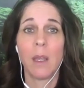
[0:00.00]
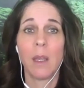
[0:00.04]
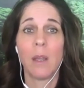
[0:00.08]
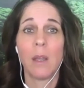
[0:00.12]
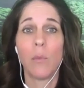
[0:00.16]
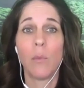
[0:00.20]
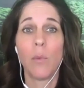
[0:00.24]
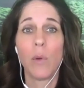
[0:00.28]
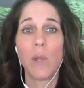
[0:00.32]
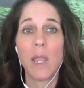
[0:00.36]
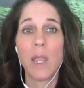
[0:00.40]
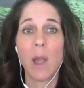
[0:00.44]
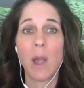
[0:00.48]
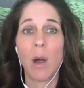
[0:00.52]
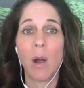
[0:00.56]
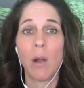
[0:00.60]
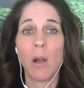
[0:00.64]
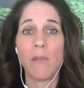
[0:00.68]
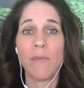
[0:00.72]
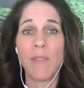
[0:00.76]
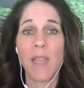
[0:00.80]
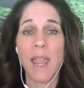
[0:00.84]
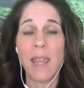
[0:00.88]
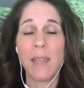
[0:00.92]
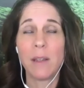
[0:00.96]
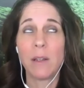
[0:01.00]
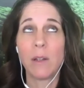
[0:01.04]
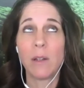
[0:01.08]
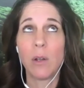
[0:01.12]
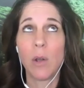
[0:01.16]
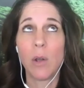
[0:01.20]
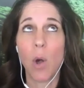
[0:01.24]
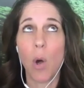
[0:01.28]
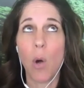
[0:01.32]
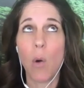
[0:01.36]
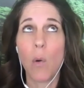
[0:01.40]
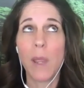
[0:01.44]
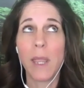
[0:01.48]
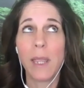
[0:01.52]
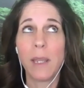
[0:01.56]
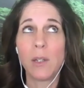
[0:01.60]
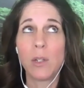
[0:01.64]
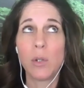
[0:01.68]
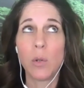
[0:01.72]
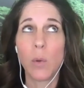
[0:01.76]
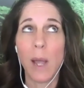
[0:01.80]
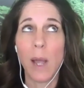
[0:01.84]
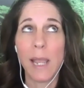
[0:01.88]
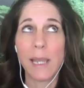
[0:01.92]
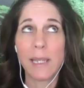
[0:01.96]
We are then going
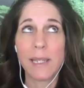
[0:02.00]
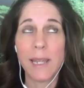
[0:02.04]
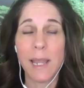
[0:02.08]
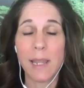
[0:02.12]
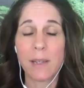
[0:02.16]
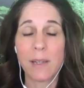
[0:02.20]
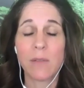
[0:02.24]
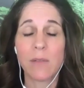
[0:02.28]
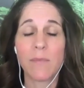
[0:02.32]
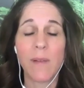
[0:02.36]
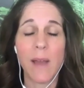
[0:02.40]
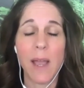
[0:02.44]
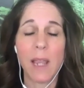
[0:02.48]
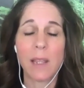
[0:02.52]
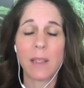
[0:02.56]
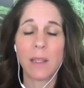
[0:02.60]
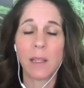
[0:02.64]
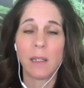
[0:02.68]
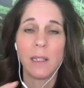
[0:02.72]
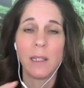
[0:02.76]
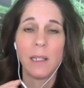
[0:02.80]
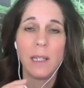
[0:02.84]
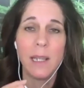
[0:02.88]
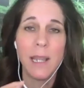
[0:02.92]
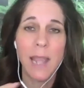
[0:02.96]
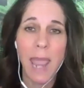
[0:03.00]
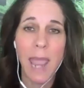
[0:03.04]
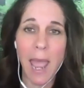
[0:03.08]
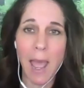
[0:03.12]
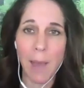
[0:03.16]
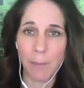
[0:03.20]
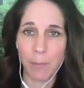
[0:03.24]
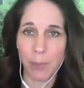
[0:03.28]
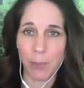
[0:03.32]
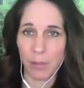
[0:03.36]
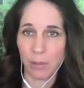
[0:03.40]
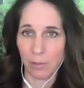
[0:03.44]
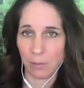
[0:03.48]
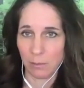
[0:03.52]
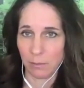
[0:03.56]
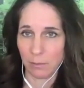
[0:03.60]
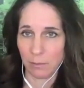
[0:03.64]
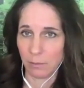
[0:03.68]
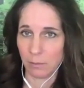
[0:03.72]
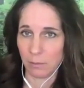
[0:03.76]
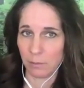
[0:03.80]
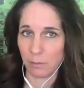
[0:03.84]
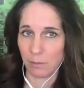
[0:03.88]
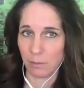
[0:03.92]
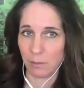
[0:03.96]
to identify the gap,
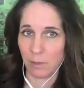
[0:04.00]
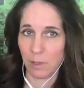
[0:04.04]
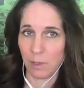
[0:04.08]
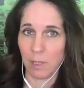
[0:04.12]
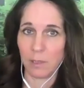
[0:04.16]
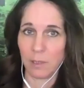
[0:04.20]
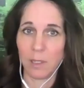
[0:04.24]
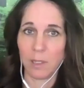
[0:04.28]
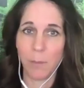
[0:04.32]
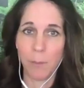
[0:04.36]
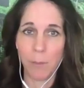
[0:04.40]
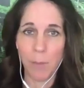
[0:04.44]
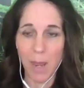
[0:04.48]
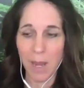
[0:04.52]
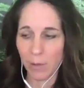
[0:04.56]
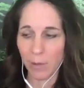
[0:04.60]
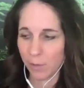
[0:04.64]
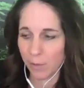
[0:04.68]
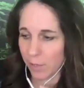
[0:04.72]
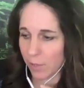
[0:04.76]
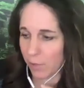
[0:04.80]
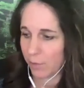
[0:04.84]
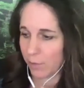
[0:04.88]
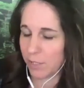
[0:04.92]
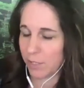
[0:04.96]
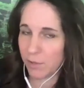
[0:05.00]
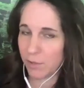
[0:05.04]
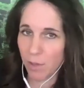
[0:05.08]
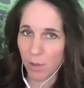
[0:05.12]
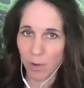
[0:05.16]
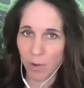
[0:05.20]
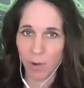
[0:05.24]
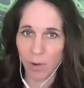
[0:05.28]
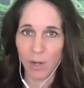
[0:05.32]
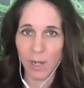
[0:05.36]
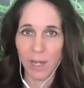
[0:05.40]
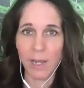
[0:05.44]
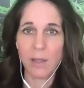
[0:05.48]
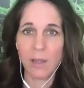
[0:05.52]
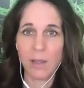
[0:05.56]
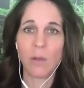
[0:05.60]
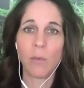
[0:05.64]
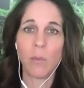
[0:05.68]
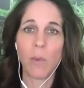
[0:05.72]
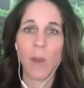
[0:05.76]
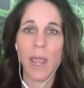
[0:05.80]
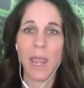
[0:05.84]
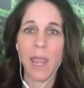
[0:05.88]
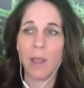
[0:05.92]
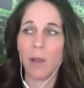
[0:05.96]
the barriers that are in the
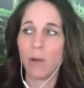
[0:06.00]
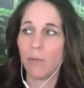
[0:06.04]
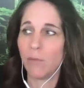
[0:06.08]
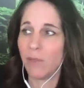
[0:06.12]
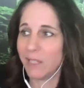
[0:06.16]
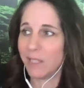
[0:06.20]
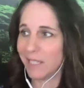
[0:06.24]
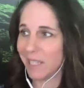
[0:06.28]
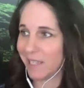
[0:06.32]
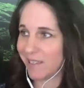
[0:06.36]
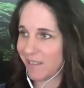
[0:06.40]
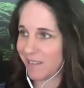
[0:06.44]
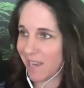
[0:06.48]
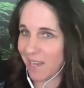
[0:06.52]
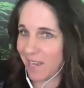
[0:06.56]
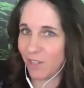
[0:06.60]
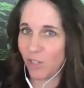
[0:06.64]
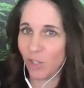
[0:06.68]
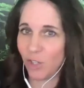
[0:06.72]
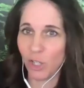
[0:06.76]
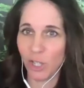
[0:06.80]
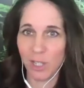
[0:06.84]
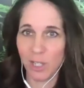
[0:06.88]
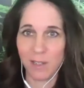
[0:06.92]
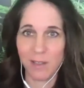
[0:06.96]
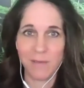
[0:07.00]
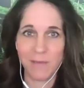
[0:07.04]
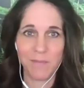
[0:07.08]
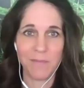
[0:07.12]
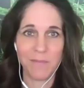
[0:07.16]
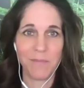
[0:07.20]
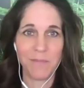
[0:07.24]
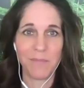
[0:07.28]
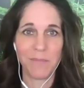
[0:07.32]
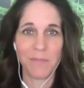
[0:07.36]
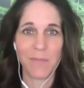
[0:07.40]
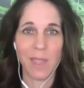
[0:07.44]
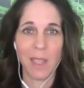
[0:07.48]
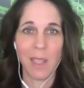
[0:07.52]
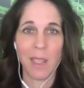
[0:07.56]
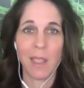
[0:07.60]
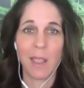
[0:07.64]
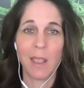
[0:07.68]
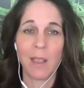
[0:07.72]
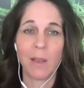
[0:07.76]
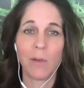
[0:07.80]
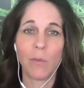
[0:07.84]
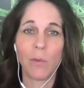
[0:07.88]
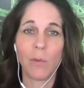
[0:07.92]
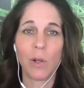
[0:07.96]
way of this intention.
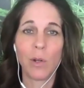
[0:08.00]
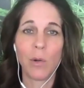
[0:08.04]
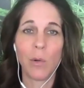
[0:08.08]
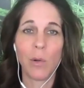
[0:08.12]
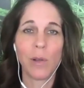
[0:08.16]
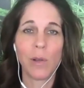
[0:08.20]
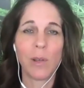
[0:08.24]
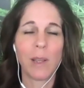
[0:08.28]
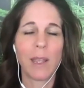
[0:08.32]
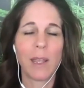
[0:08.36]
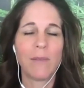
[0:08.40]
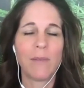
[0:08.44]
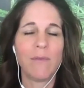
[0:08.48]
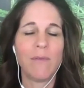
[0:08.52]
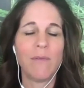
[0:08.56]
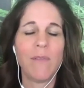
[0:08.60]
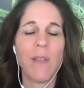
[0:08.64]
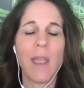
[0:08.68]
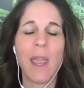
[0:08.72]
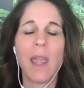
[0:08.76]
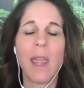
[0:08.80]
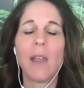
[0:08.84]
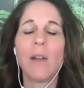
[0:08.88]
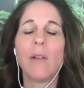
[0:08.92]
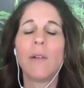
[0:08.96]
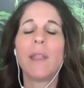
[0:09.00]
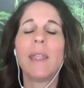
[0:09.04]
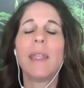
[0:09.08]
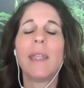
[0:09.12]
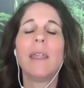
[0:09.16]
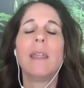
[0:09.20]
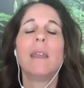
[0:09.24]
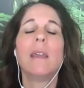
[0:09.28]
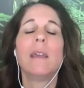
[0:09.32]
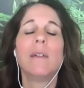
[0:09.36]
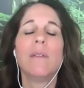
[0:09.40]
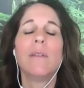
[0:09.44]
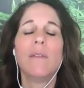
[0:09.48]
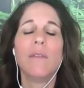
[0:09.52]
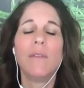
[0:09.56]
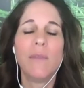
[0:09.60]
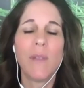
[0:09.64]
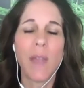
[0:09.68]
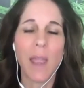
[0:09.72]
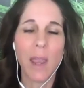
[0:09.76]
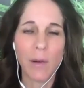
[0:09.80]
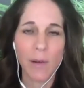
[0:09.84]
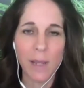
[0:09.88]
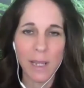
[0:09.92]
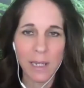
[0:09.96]
We're going to get very,
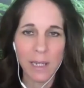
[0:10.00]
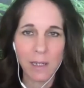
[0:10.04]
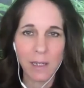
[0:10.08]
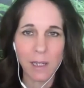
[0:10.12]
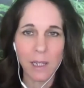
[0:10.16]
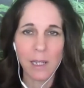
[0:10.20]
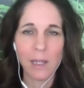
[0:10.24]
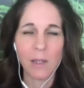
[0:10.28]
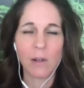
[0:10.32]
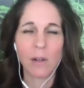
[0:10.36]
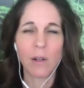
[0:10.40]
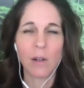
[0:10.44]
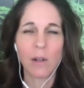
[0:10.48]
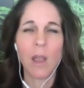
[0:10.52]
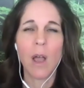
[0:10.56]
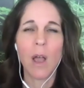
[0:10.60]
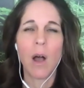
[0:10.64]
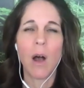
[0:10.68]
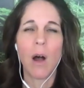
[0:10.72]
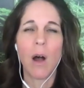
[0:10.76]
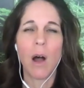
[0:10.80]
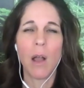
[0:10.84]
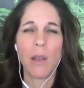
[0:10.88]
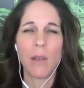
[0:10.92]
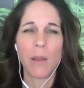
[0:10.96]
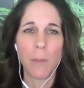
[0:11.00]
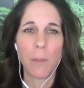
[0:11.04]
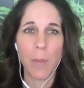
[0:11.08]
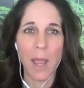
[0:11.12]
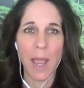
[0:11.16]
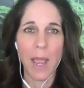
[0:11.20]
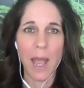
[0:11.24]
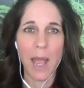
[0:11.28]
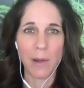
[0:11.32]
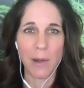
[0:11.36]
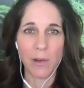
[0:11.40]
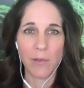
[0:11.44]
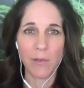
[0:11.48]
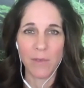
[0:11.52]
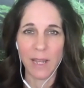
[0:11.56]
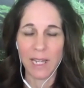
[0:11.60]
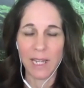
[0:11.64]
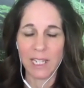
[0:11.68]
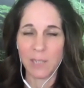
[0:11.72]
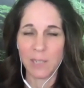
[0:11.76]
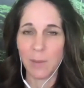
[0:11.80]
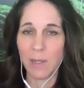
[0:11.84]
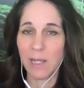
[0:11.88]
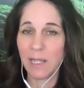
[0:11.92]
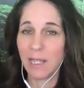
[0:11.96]
very clear on the pattern that
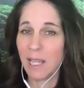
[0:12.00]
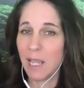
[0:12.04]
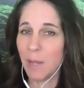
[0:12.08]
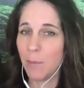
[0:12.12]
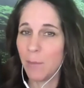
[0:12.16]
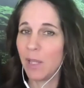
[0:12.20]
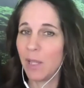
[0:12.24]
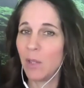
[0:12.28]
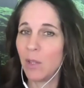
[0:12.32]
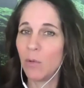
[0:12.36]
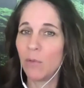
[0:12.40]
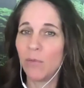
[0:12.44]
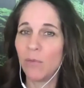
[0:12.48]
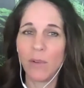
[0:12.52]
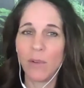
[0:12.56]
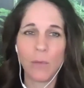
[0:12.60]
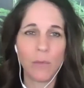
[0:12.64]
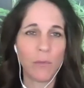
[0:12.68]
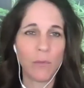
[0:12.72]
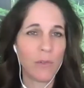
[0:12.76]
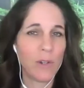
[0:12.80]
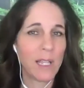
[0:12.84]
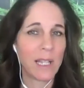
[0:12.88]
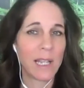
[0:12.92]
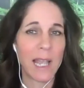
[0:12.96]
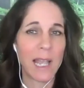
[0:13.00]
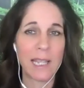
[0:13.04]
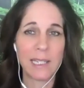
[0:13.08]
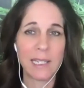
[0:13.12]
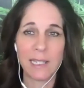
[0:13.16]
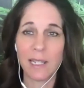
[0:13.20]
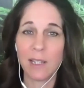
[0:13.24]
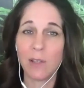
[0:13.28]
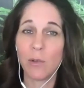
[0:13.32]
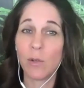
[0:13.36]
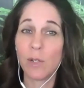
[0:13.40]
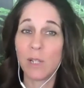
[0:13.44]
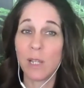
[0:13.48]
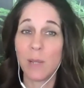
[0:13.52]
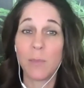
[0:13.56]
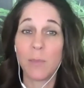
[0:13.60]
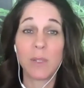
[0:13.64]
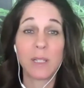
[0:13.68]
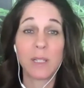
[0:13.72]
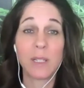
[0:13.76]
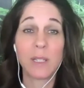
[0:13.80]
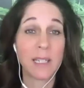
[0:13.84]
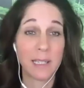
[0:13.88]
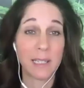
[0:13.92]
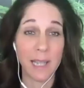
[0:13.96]
has been keeping you from realizing your
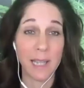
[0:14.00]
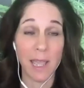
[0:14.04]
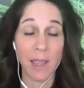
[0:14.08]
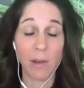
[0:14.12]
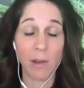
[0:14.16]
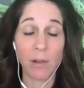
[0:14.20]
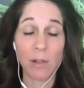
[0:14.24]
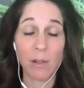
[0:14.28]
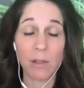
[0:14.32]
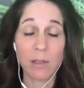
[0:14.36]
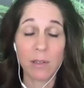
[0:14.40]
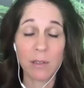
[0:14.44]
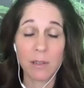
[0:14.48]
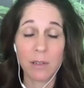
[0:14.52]
deepest desires.